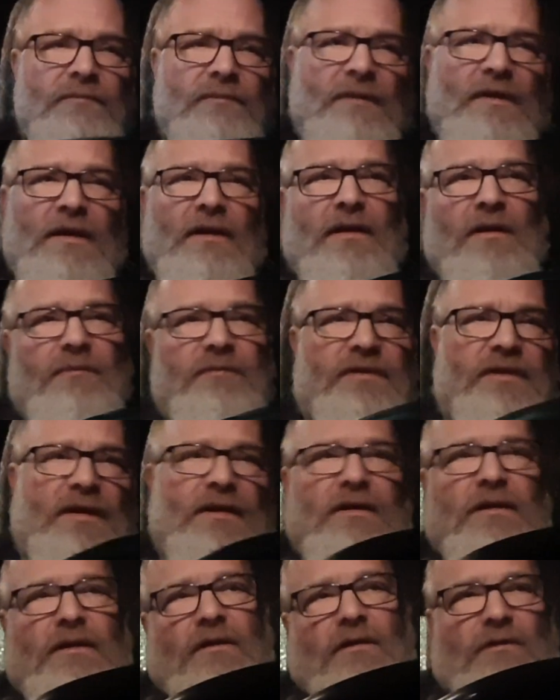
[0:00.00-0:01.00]
And I'm
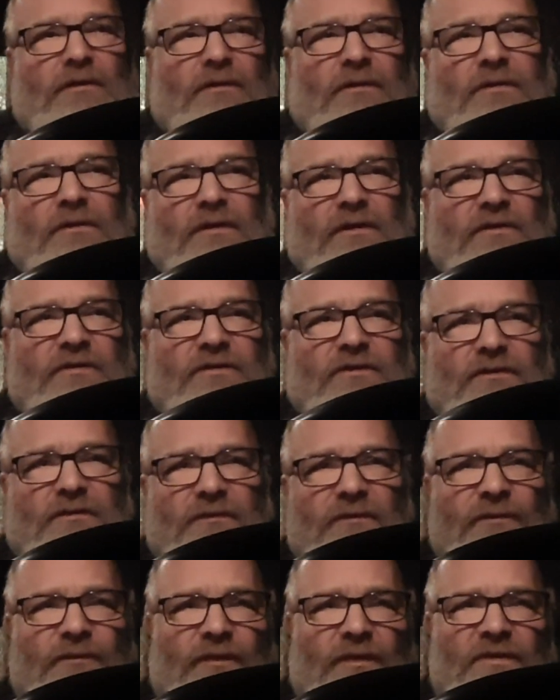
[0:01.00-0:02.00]
thinking, oh gosh,
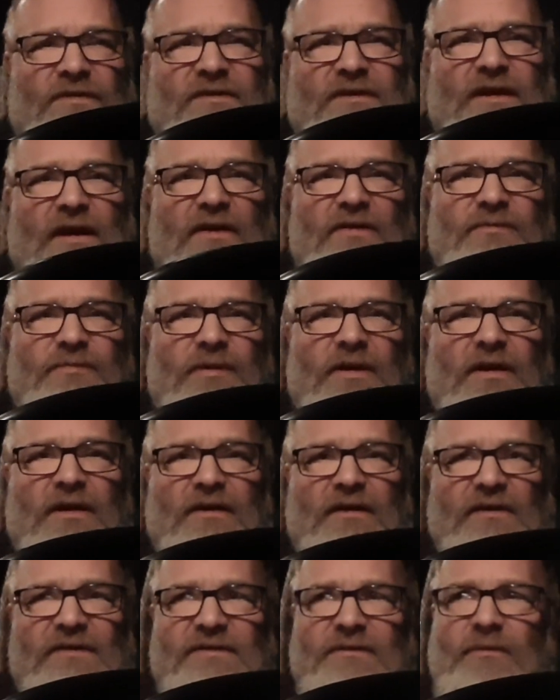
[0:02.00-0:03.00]
first cash paying
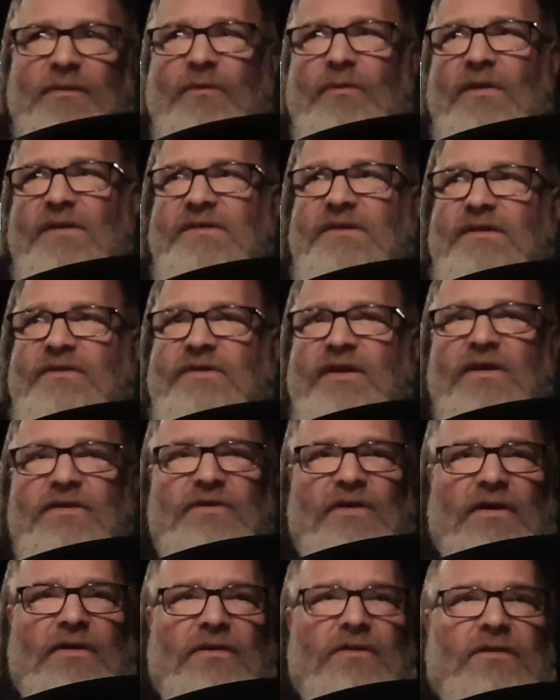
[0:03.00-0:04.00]
customer wants to change
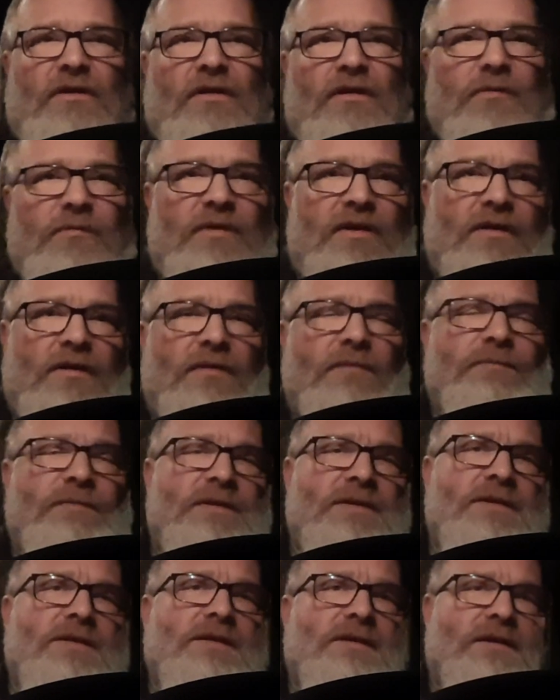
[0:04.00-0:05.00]
a $100 bill.
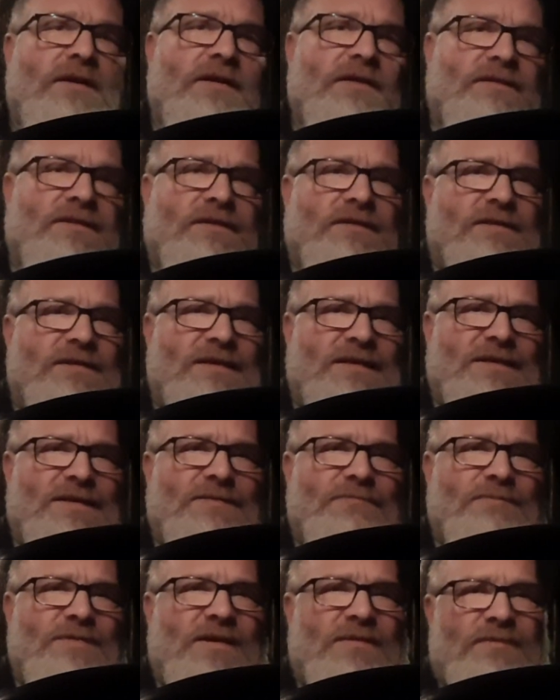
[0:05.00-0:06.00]
I said, yeah,
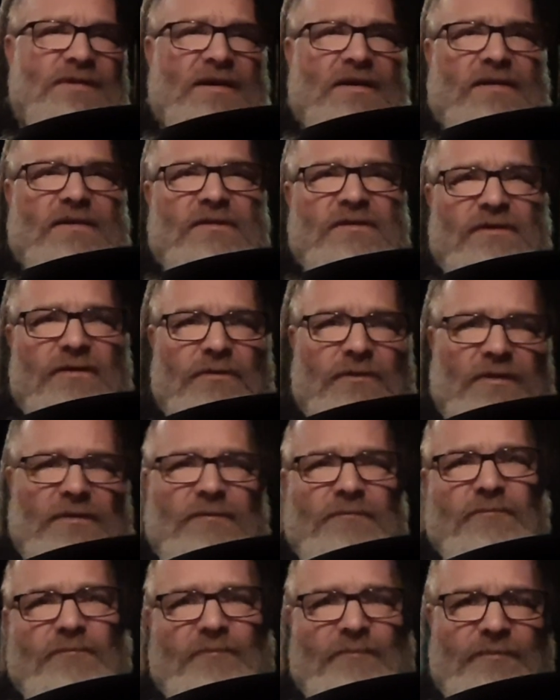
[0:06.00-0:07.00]
maybe I can do it.
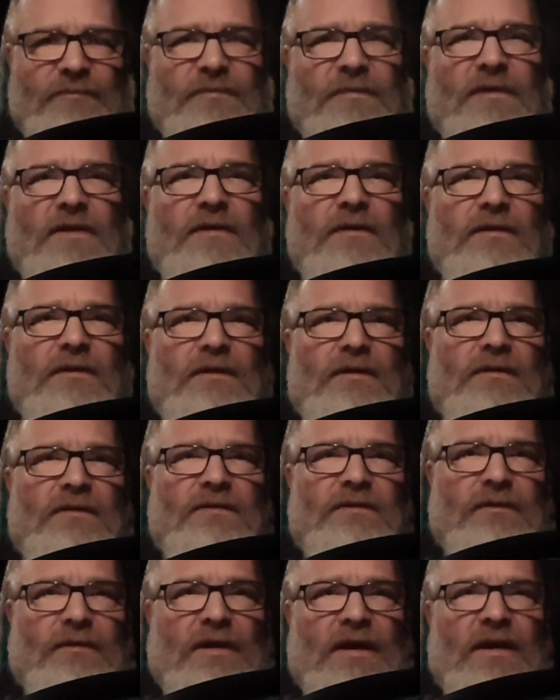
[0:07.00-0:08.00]

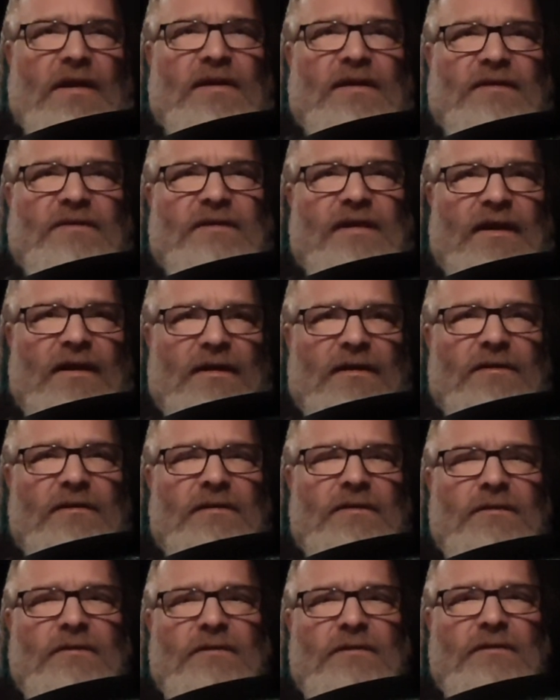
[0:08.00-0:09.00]
So I had a
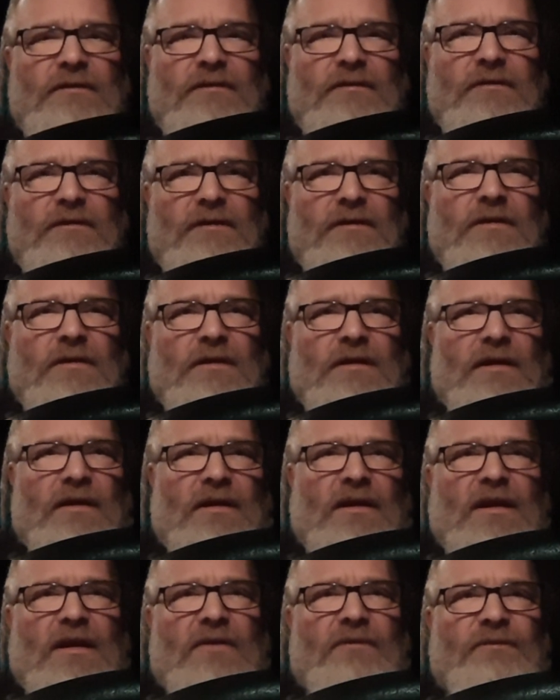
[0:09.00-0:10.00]
10, and
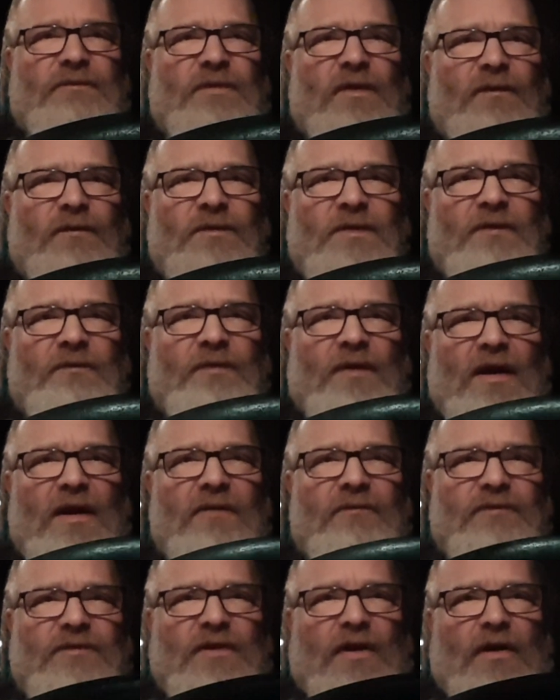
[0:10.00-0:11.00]
I had
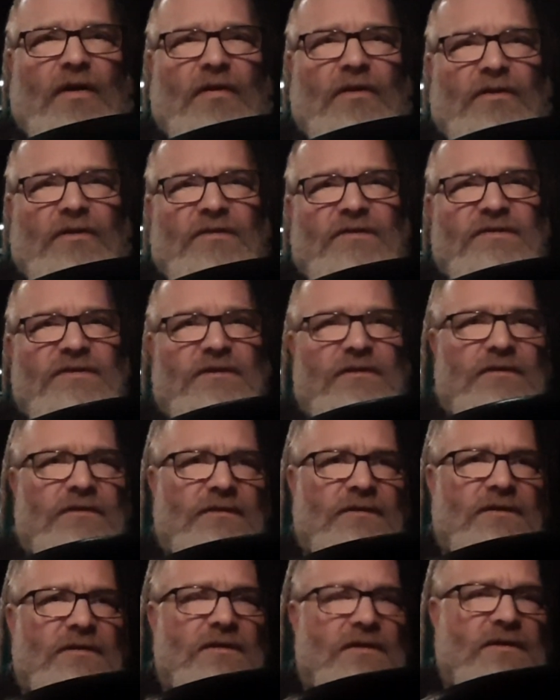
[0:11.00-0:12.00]
$55
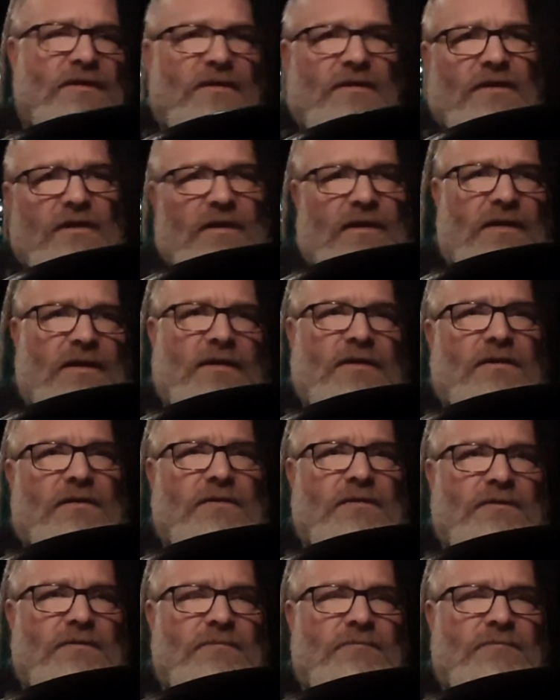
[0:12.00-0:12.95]
in